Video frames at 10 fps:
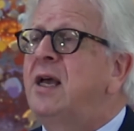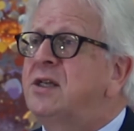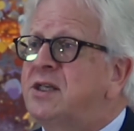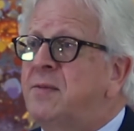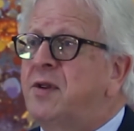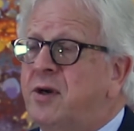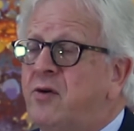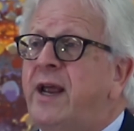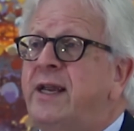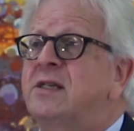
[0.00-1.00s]
Some of the
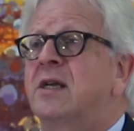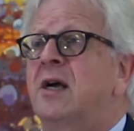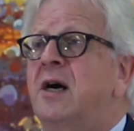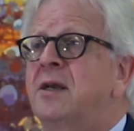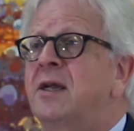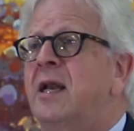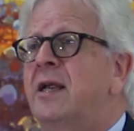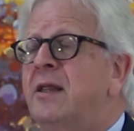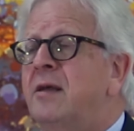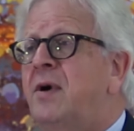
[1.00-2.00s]
grades at
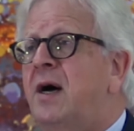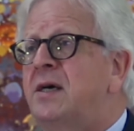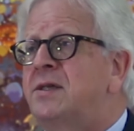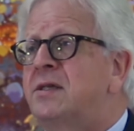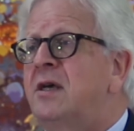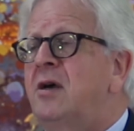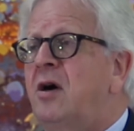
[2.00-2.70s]
GardenGully in the past